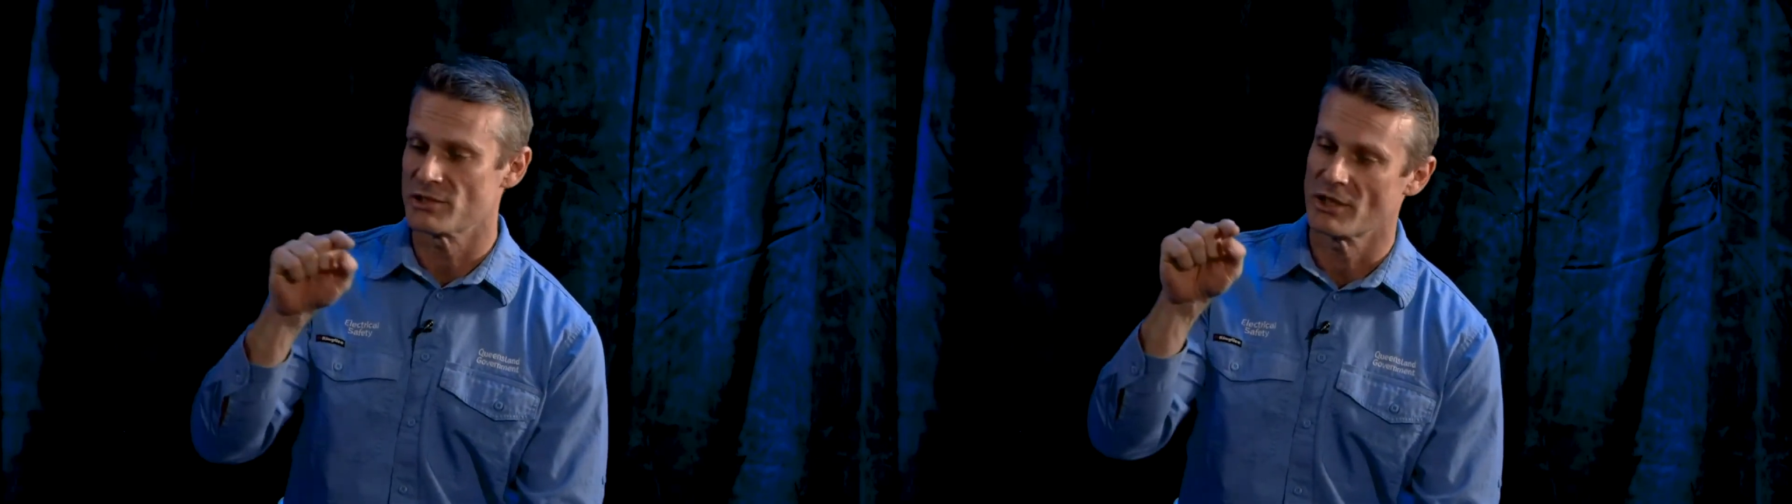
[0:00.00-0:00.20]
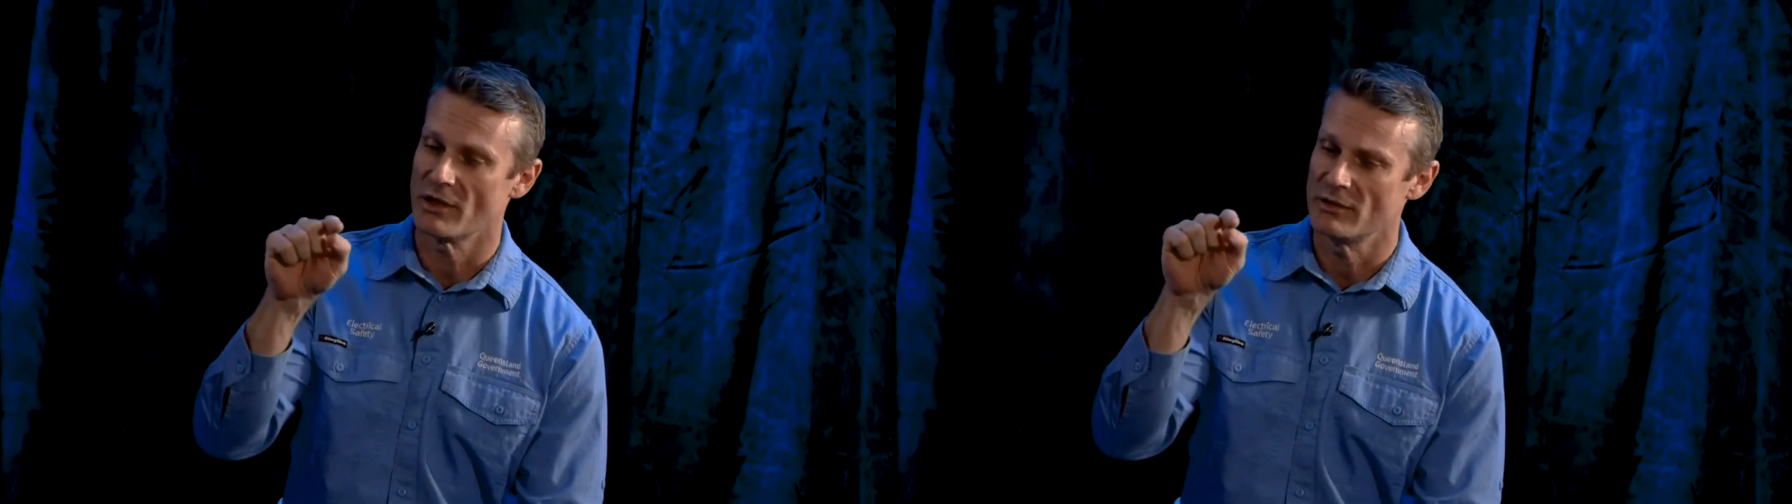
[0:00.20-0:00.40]

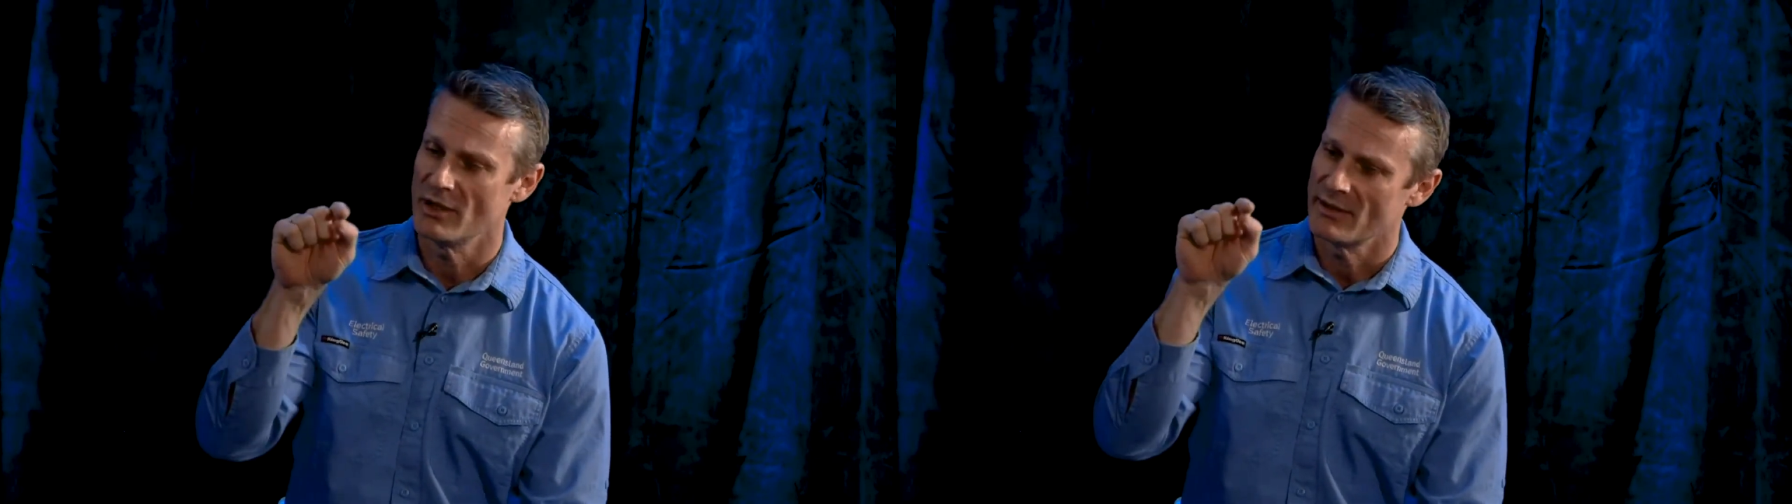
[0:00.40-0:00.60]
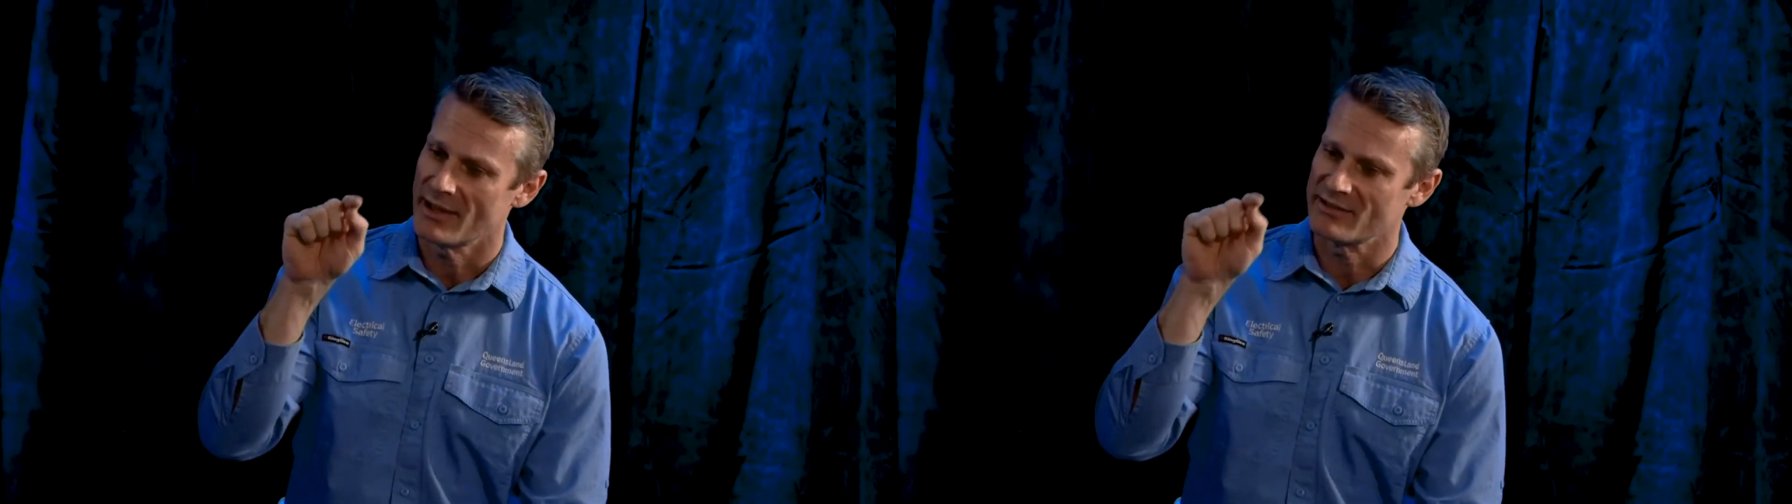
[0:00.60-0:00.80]
showed,
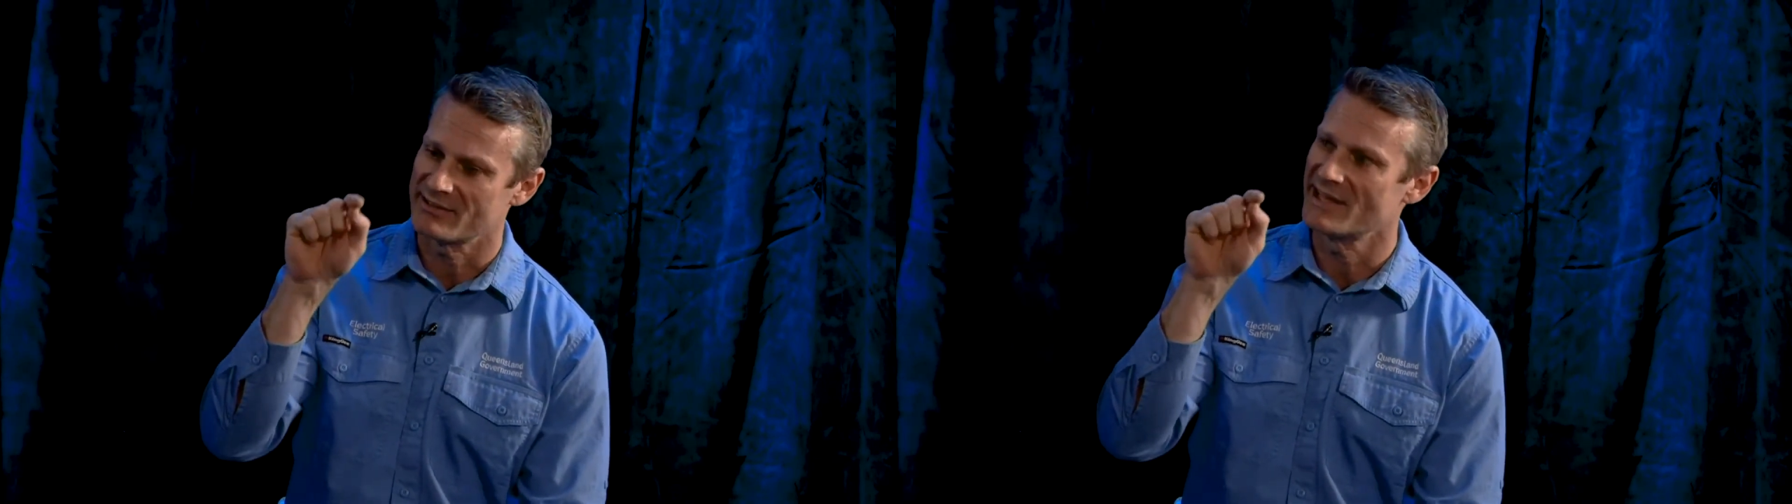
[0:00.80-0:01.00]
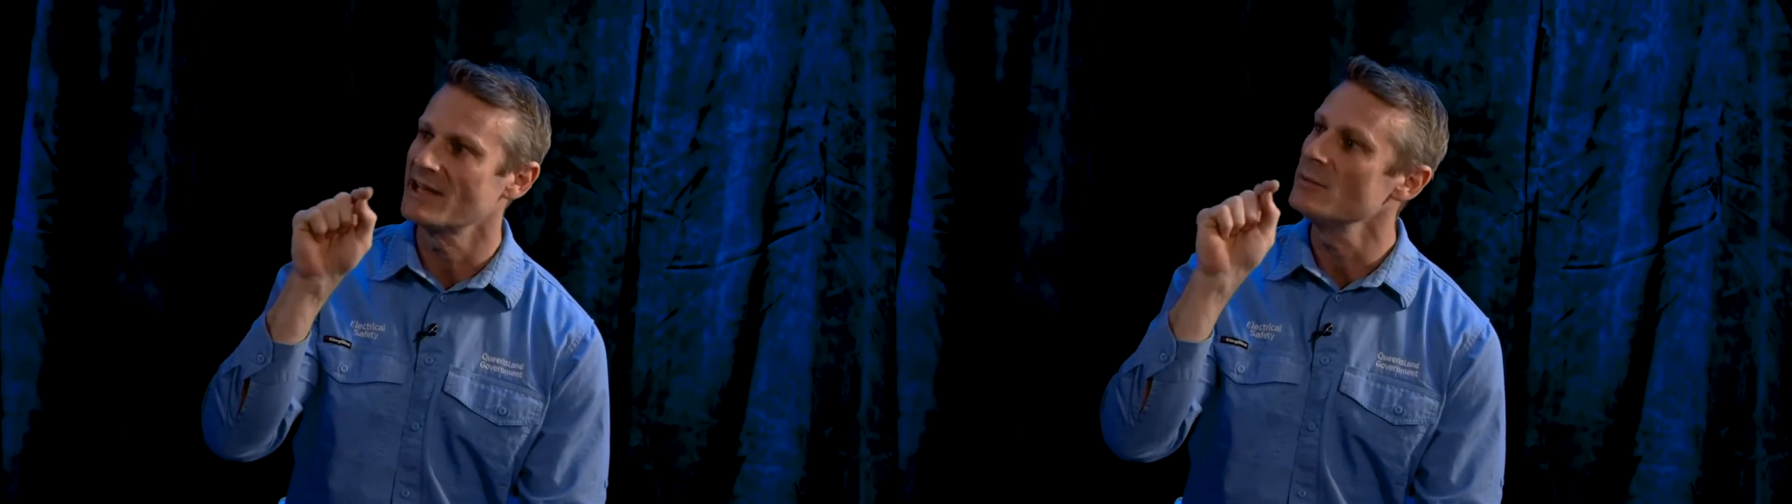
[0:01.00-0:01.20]
that has a
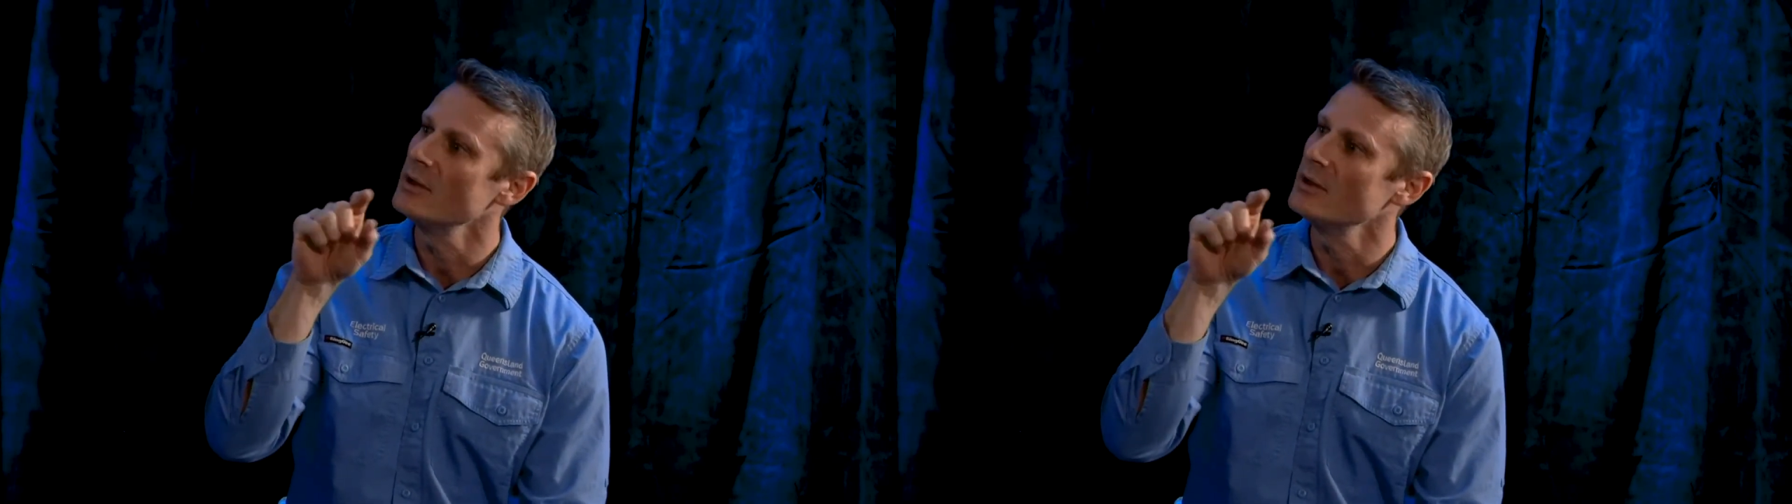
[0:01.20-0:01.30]
T.